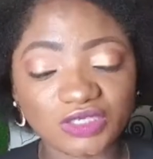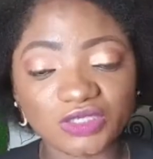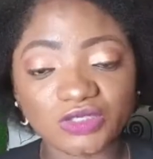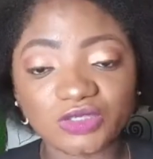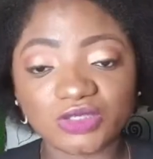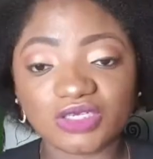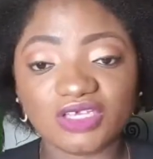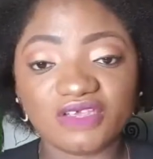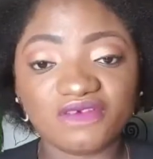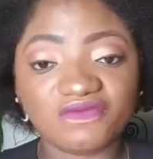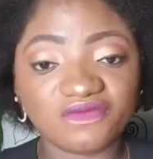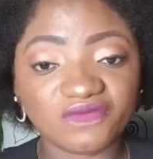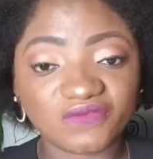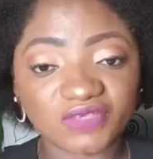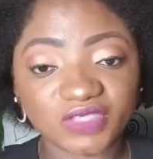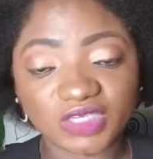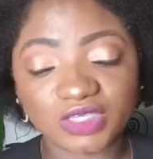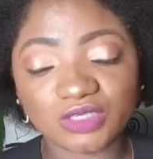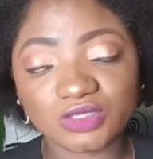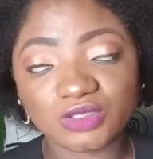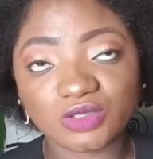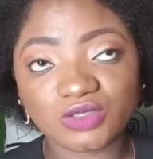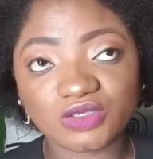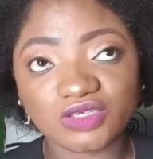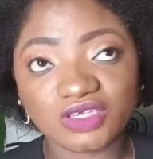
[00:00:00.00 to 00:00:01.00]
They need to
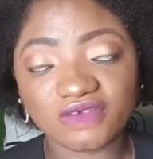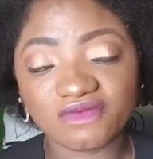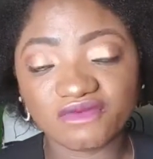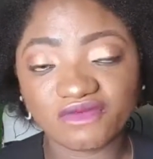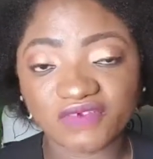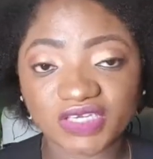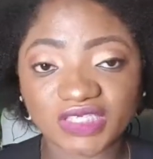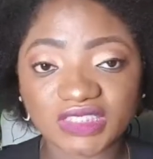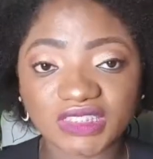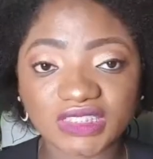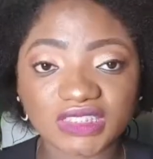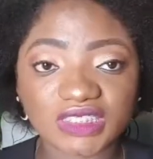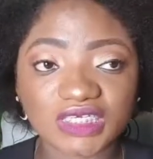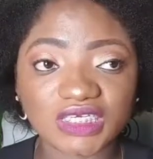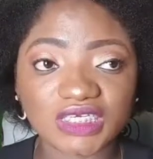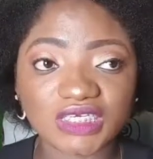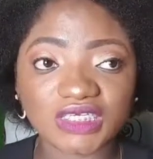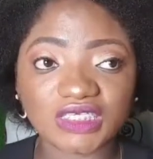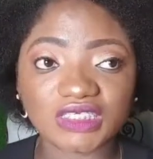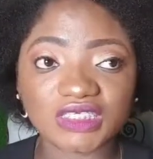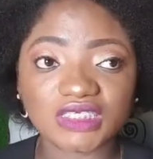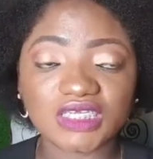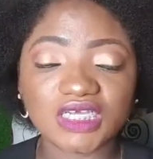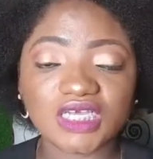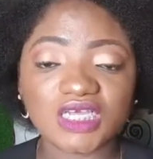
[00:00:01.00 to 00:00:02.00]
invest
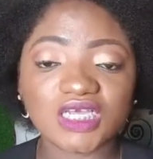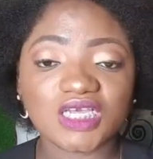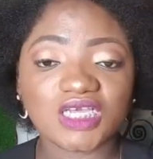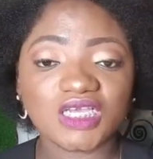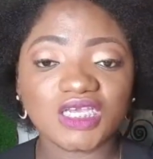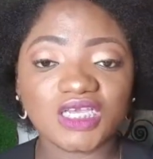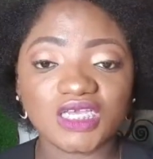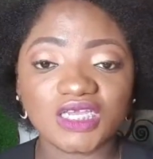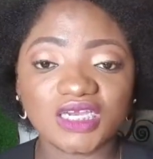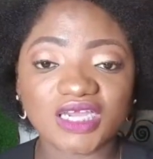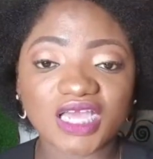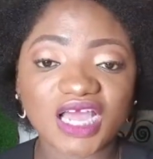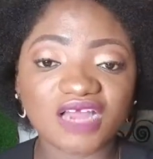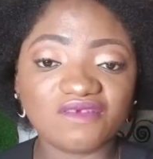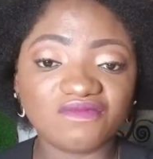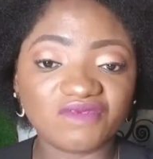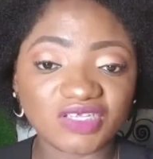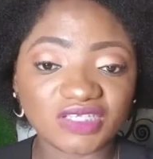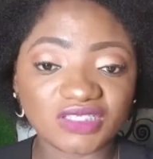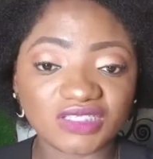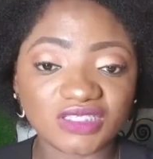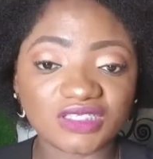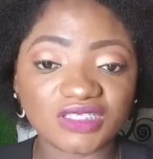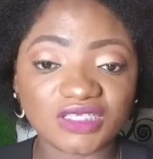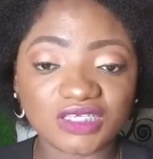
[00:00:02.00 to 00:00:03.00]
in they
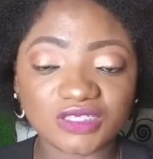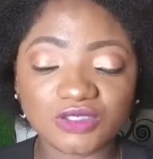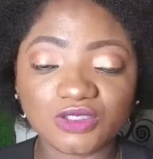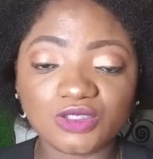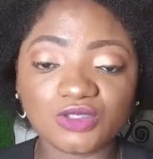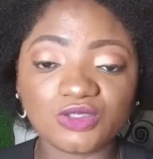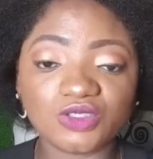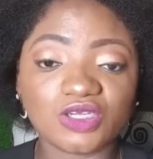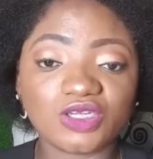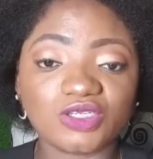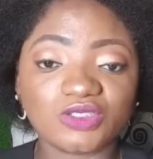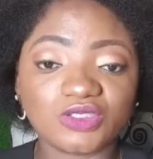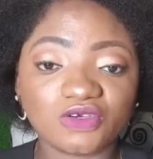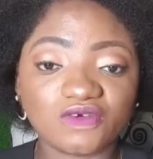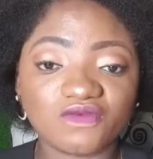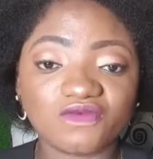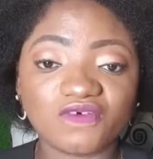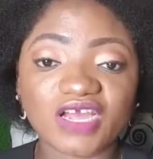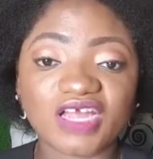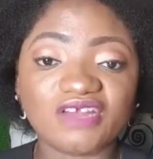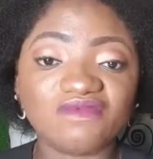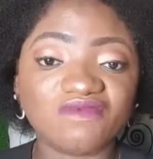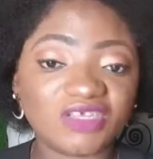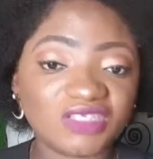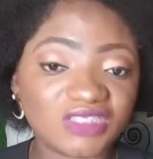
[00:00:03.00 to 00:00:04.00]
need to do a lot
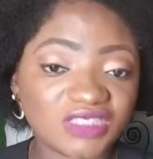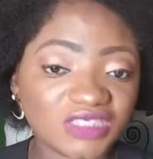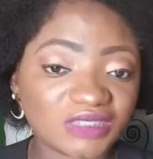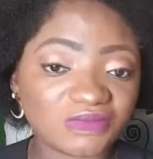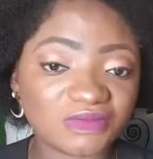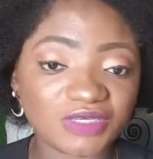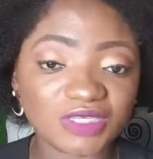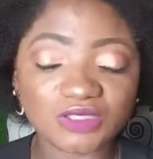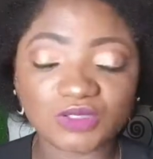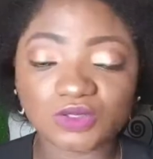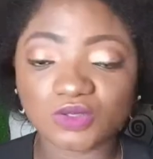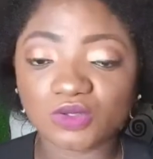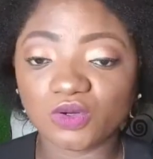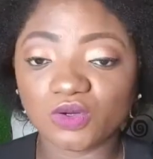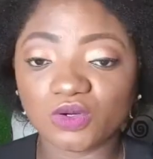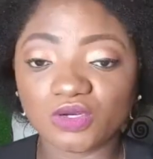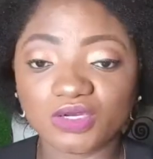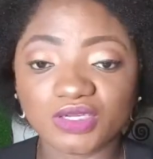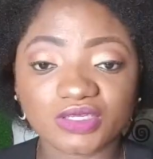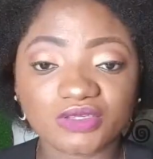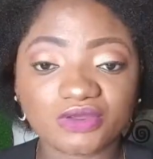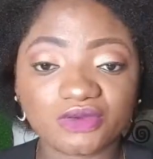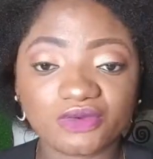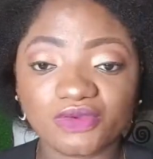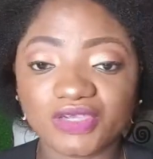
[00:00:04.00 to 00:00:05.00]
of advertisements
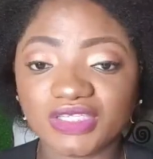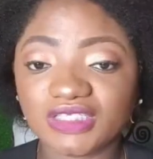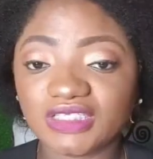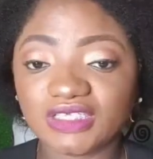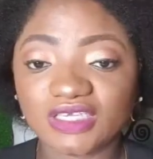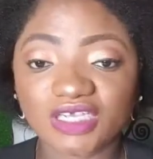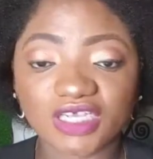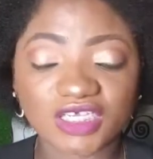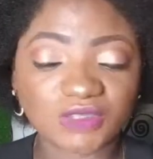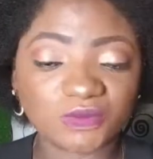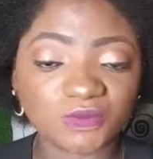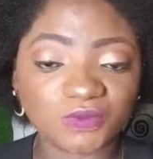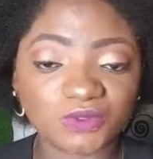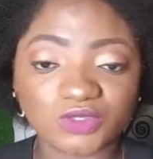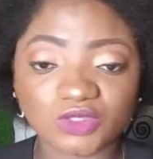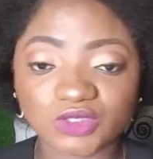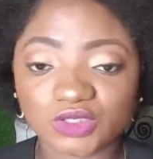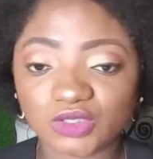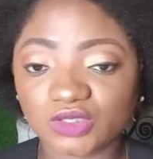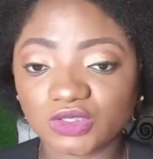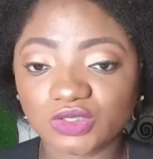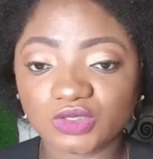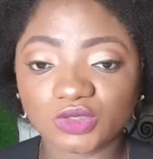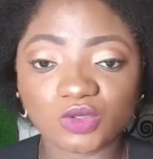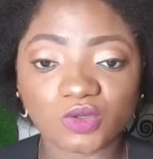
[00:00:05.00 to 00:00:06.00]
or creating
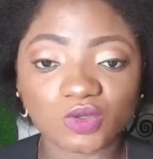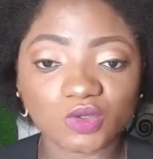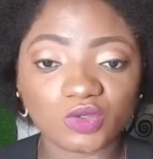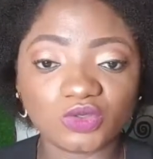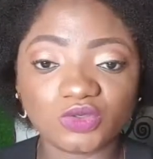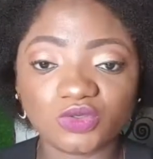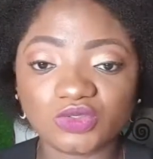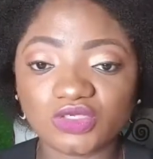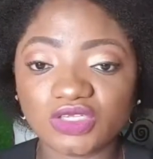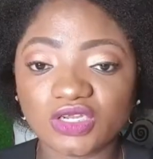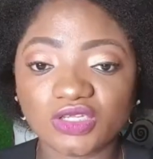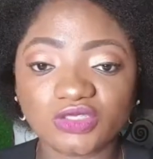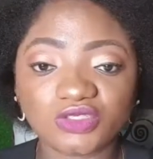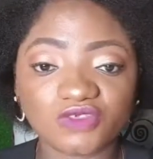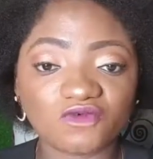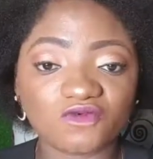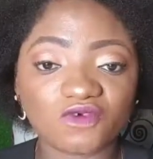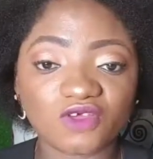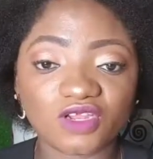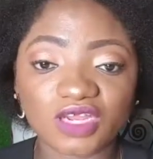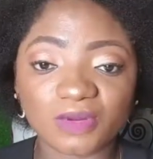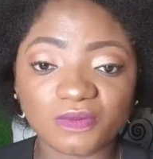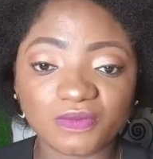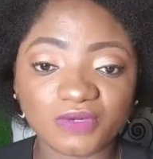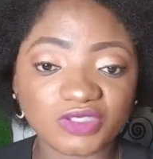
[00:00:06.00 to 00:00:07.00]
exposures or doing a lot
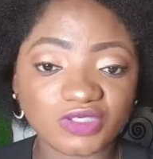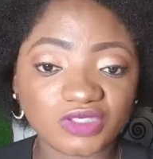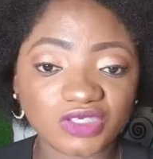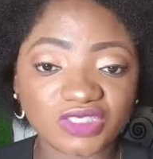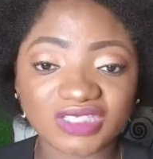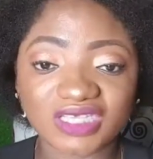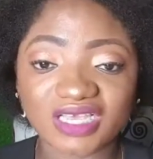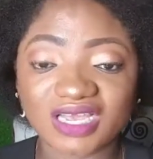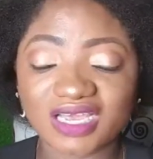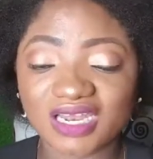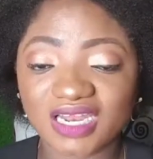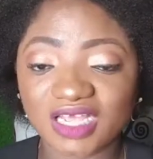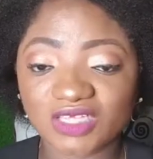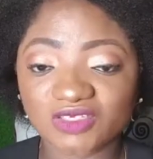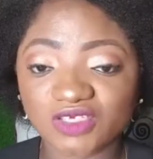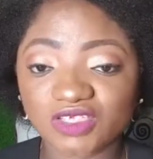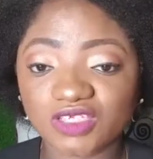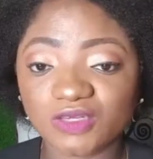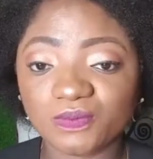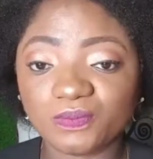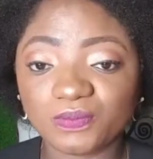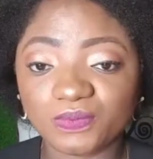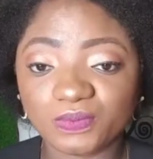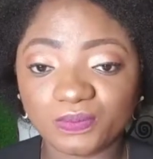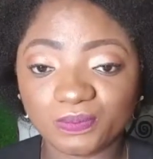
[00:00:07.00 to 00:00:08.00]
of collaborations that can
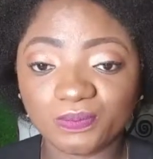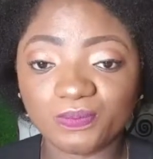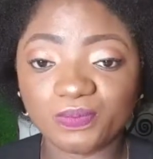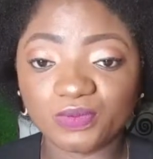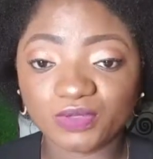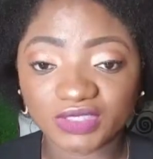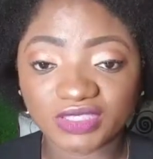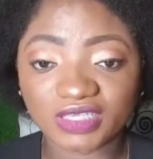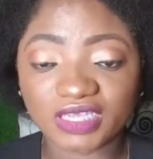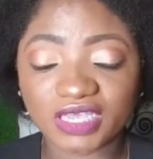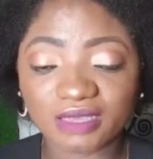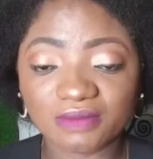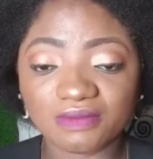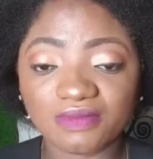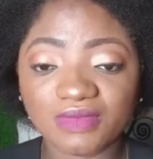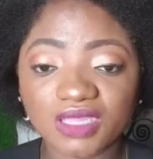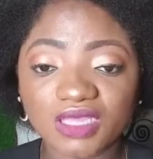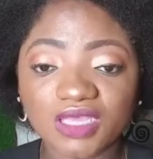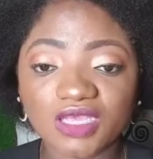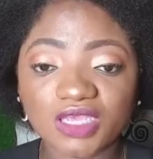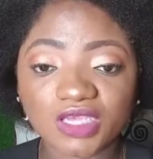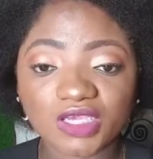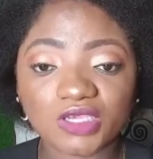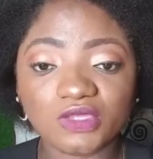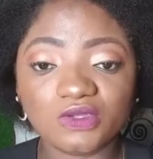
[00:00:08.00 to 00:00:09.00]
actually put them,
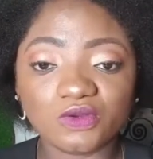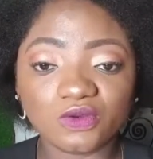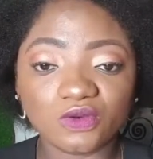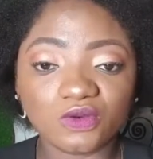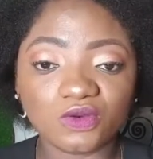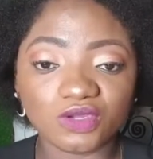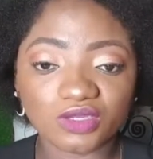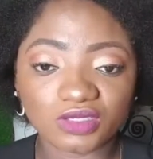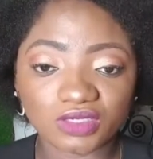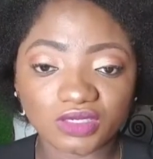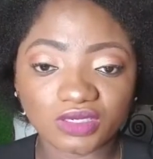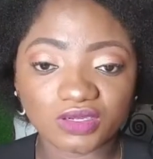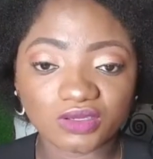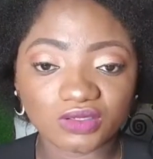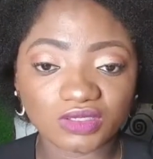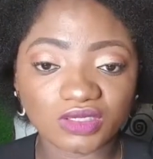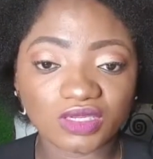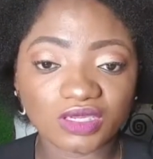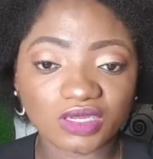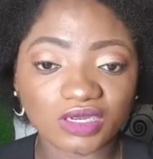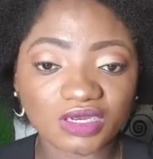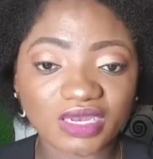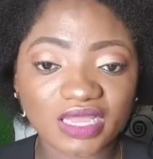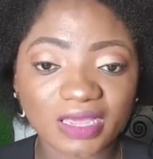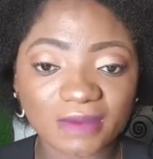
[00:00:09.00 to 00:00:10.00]
on
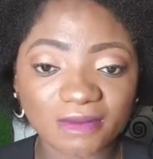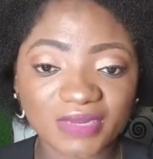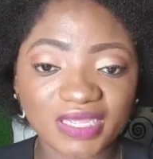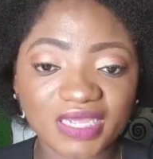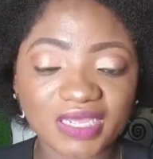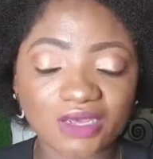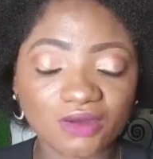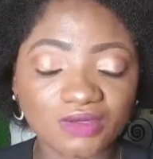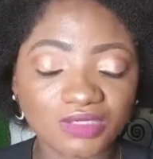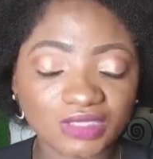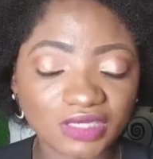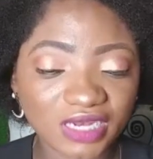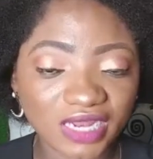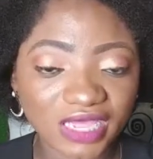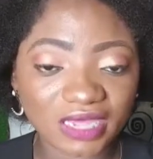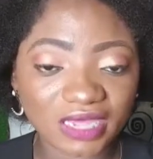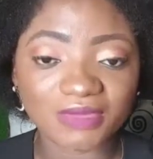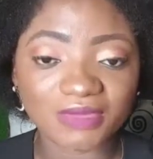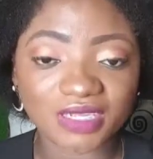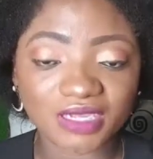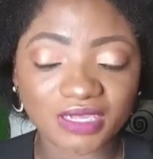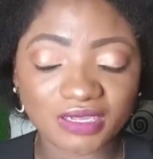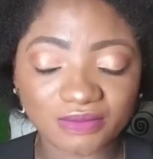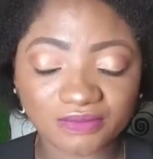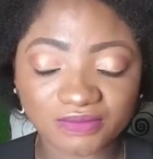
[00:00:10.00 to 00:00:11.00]
the limelight,
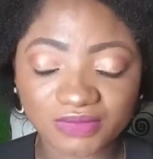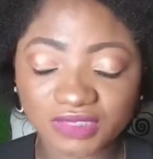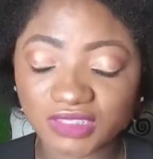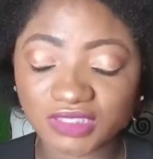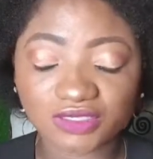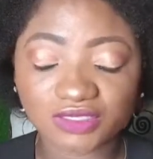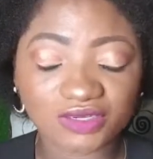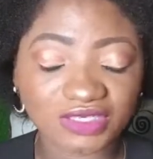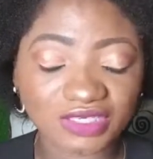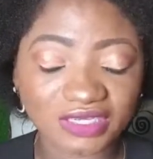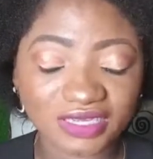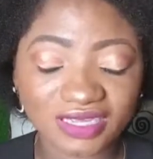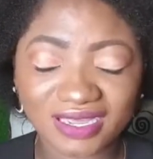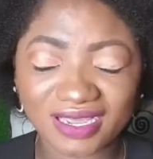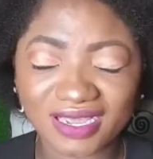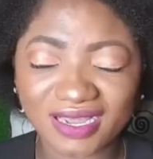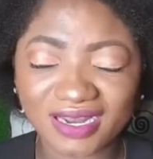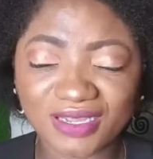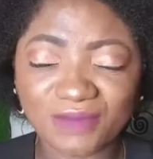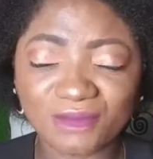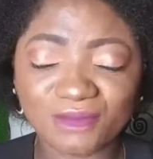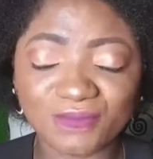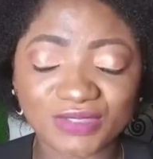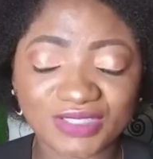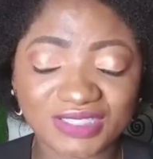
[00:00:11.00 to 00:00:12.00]
they
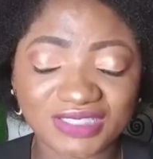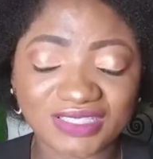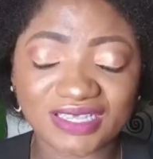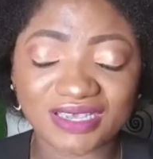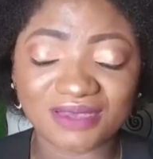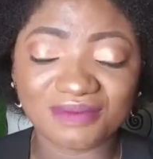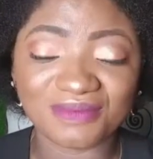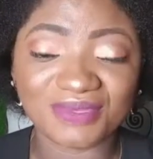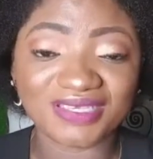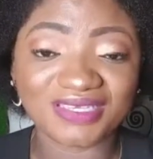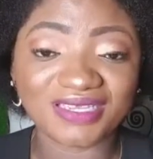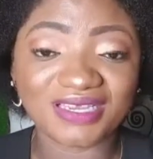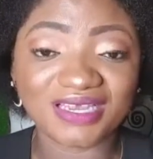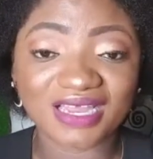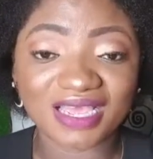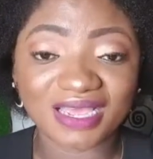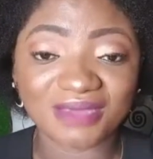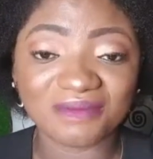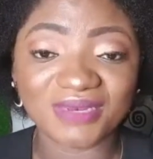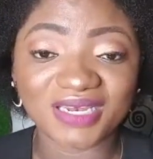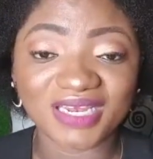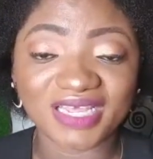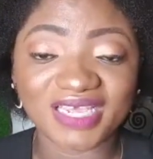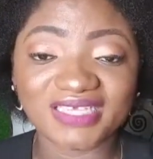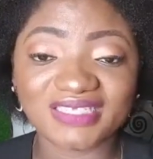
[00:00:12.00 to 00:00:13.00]
can put them in the
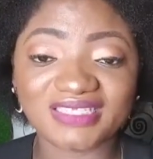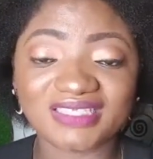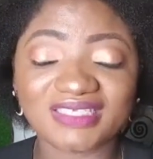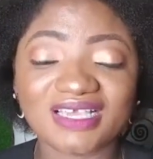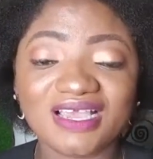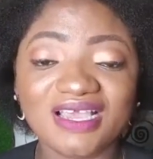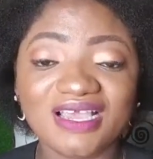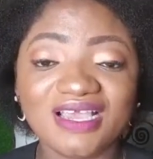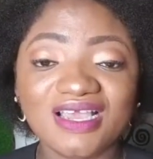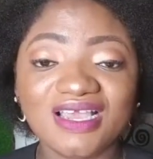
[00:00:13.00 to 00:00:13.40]
limelight.